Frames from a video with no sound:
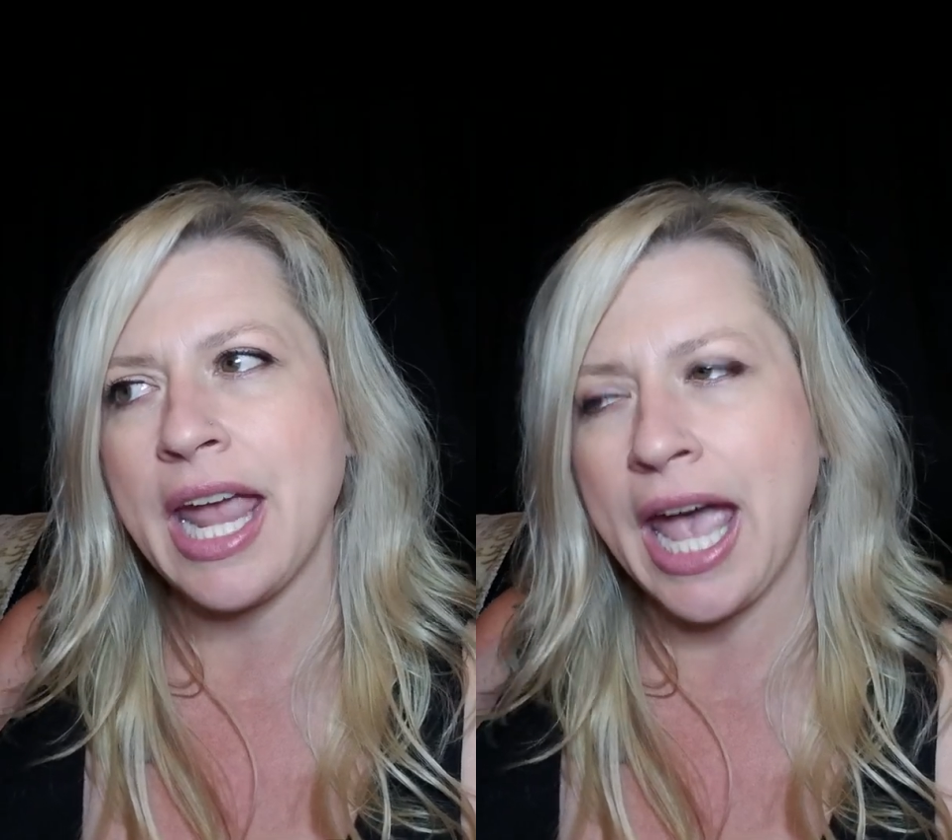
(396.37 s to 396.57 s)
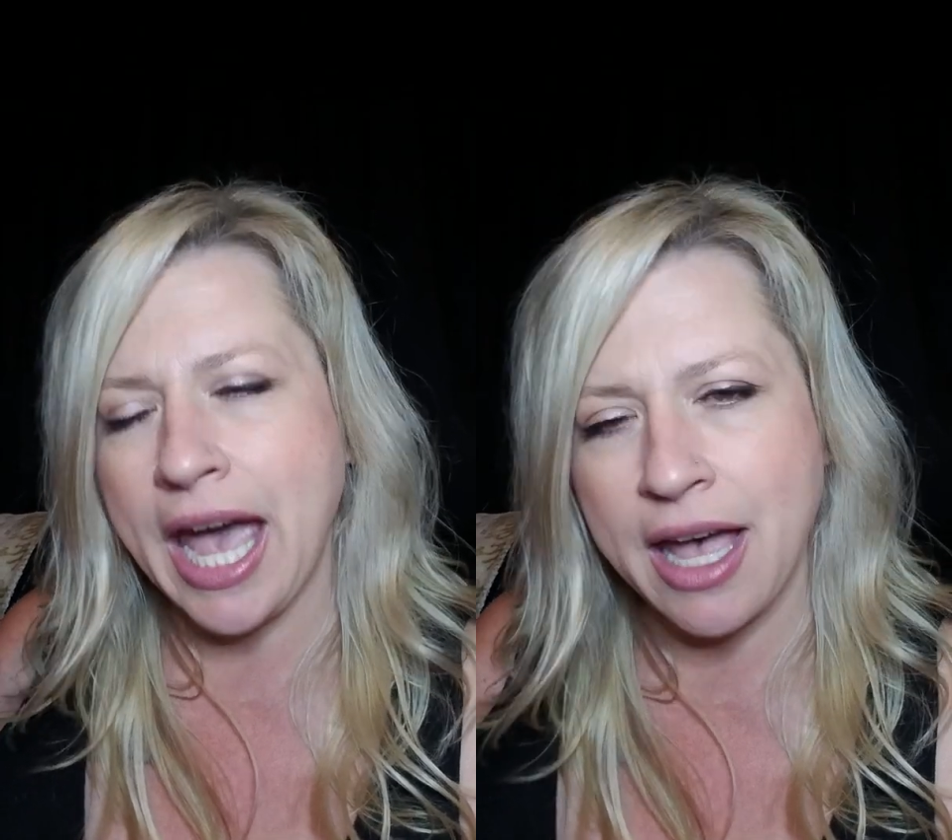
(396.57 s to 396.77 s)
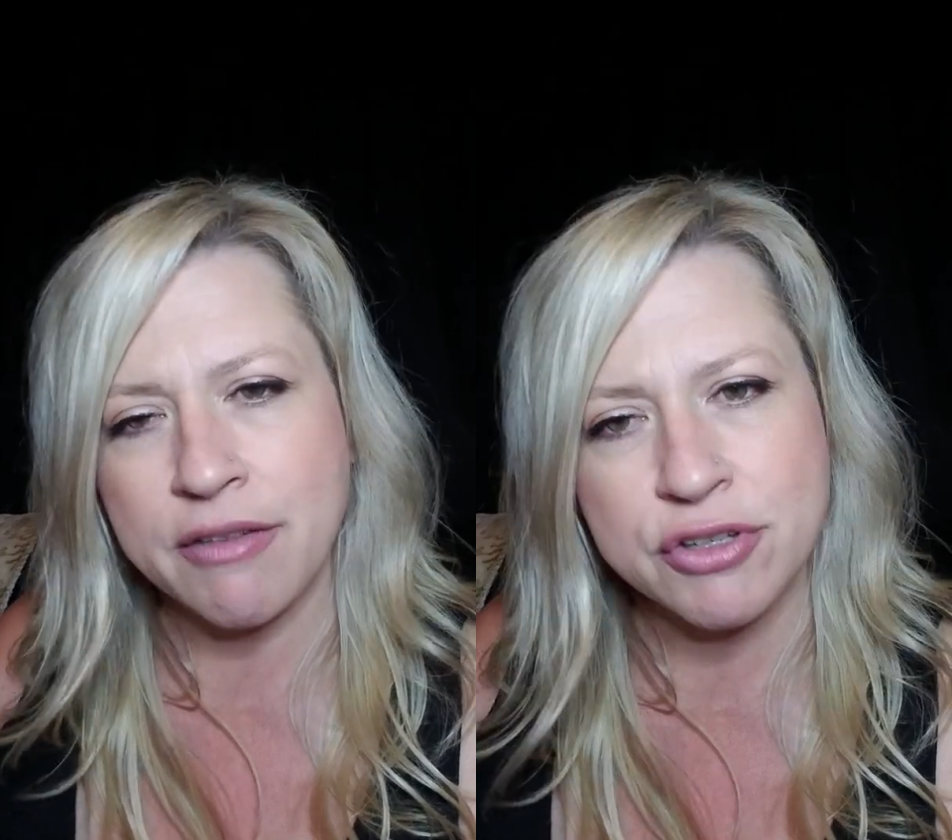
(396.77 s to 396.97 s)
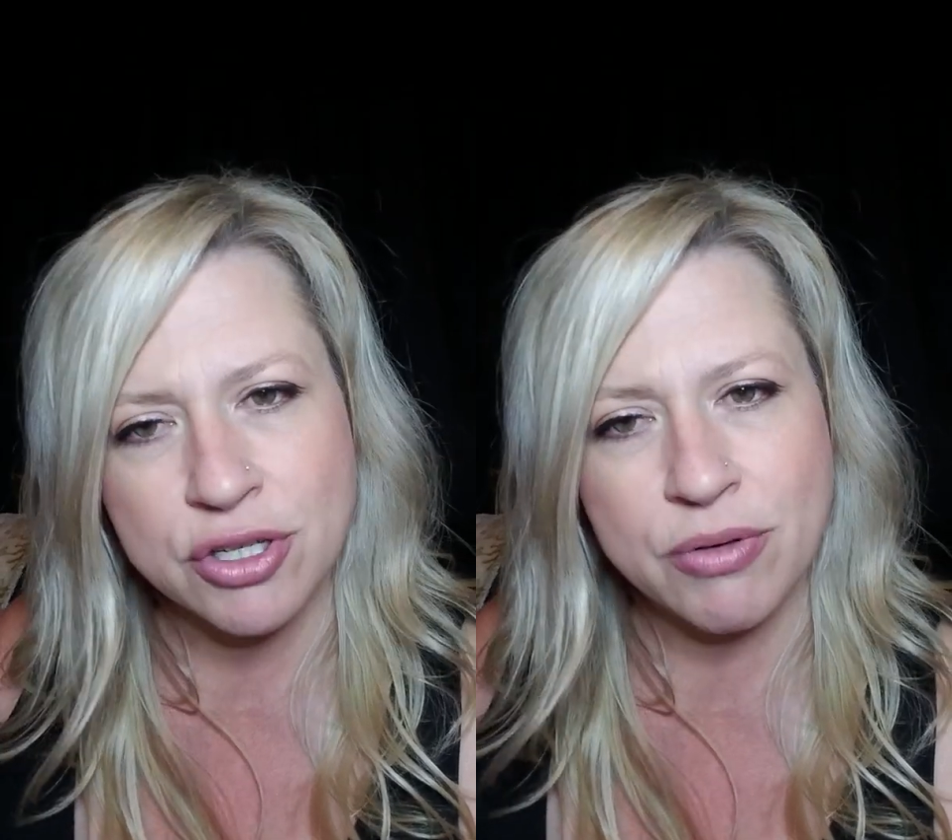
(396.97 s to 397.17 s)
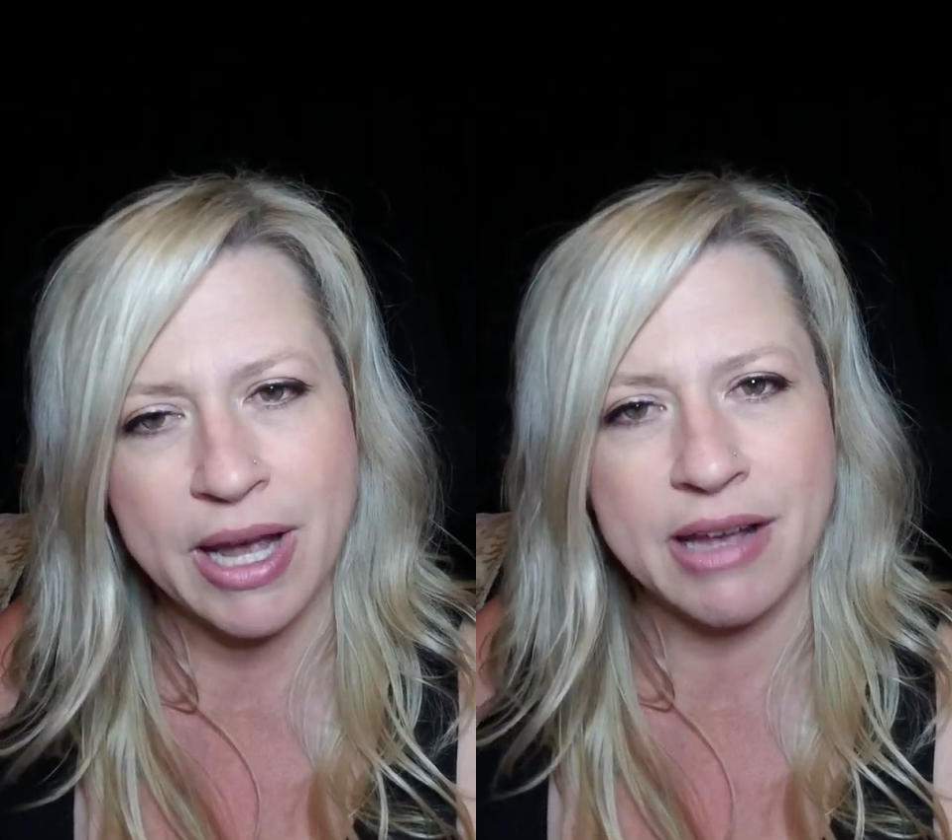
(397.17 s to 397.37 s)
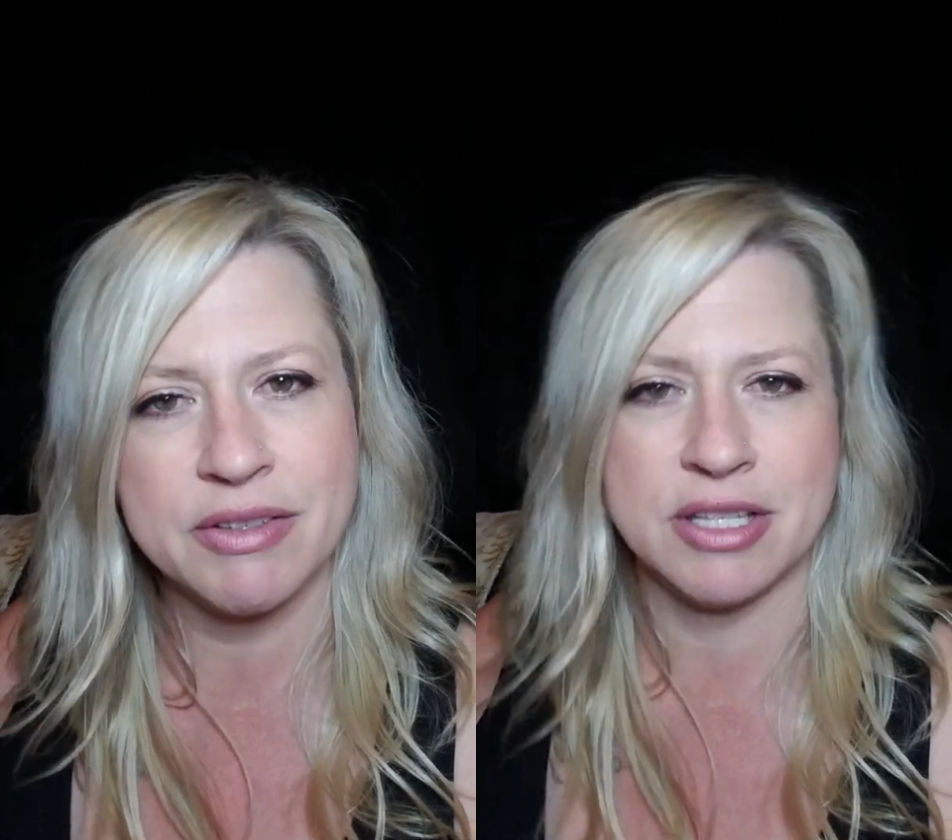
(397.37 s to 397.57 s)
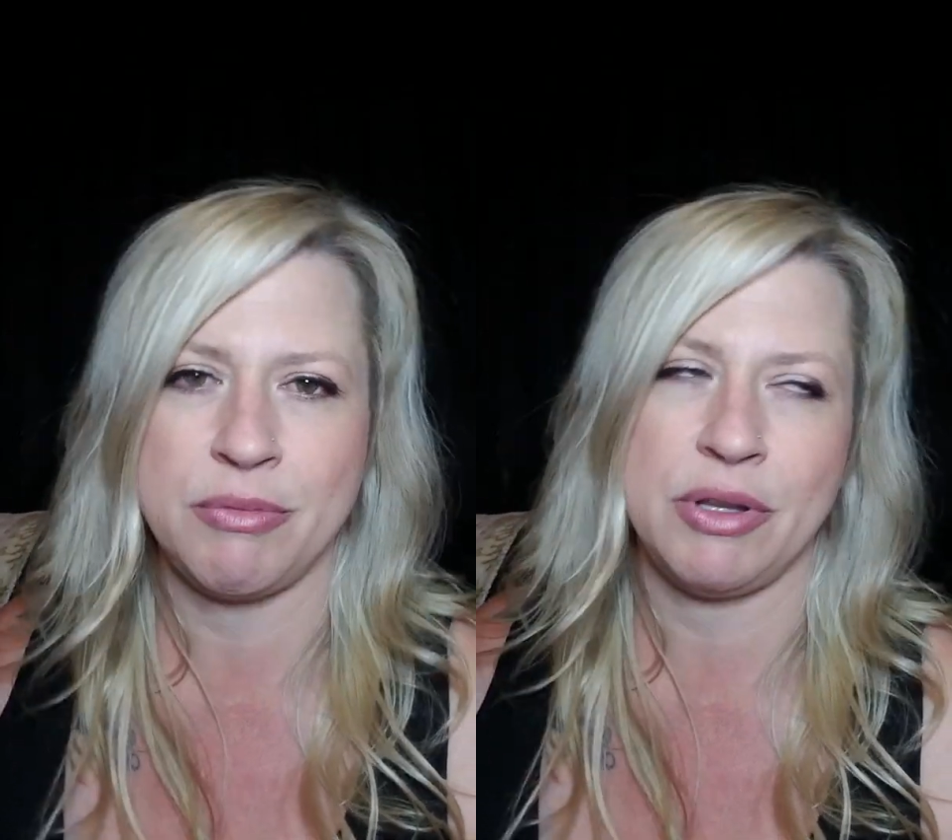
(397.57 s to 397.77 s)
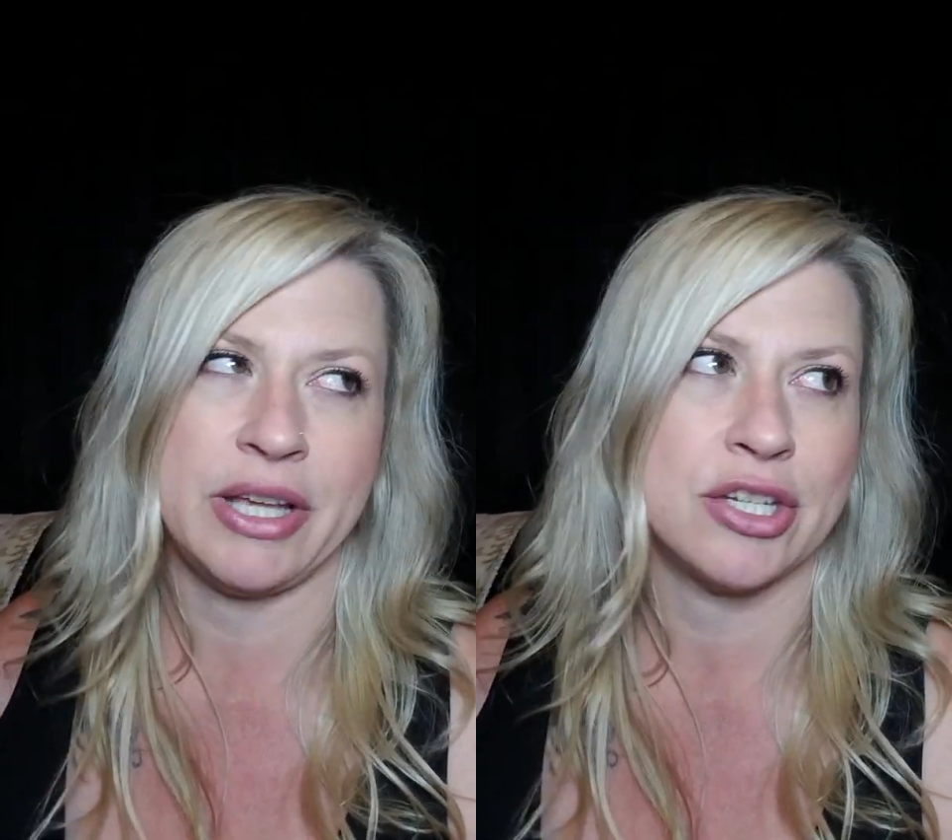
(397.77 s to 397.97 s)
have to have
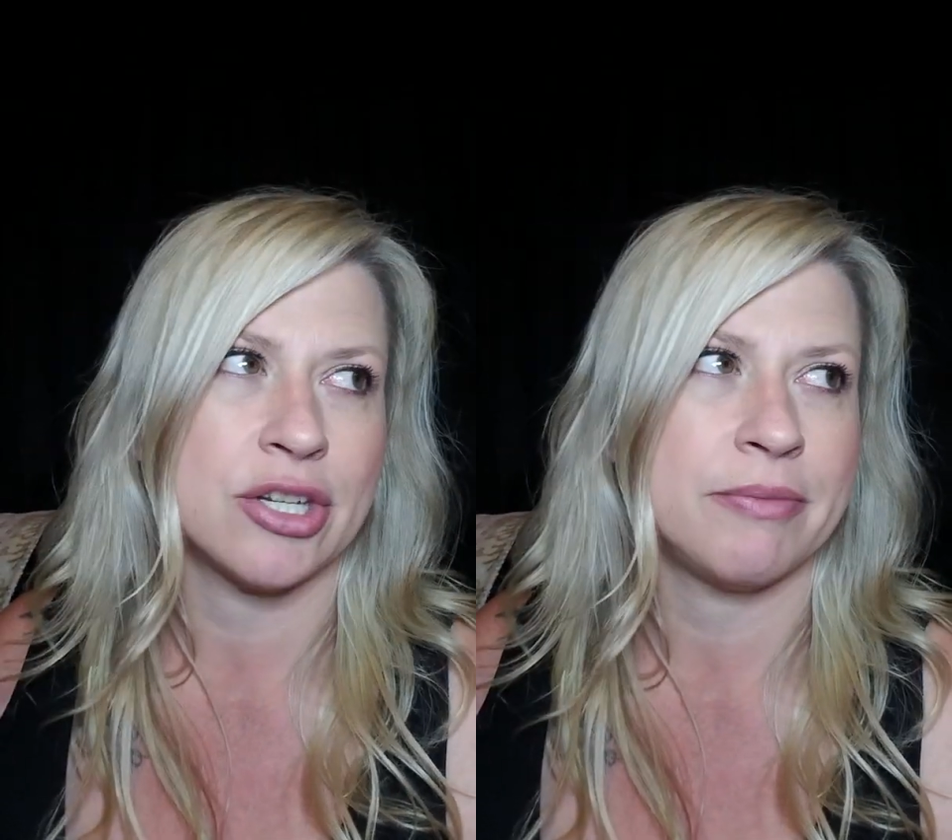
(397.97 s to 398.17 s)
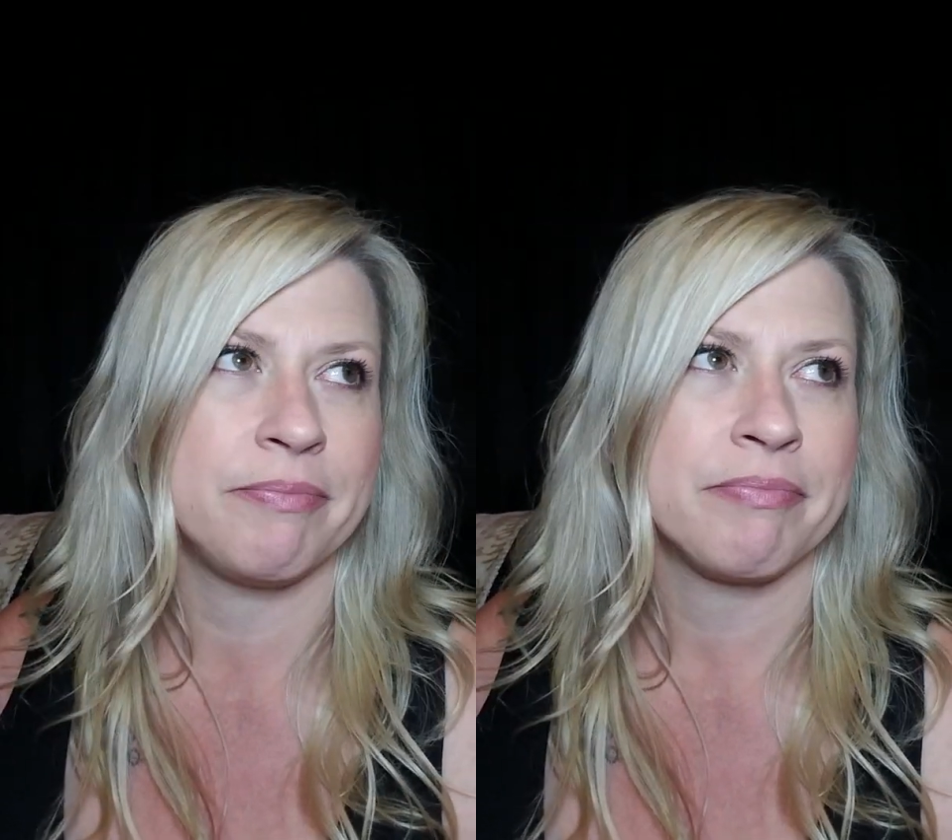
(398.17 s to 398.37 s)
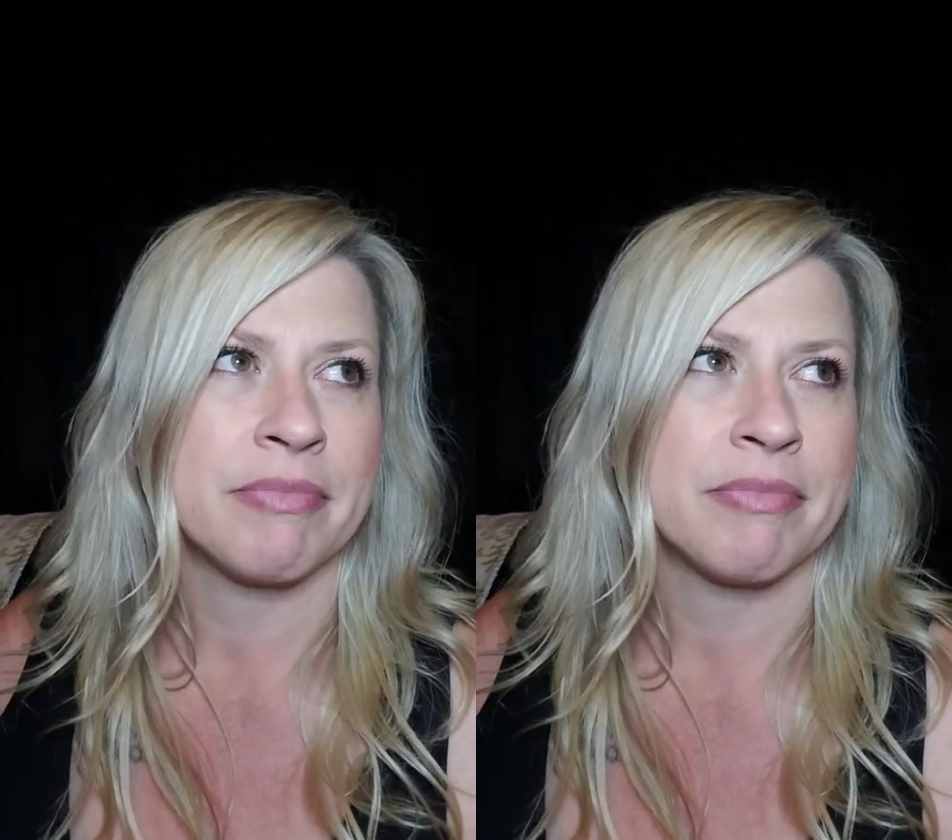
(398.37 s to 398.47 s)
stimulation,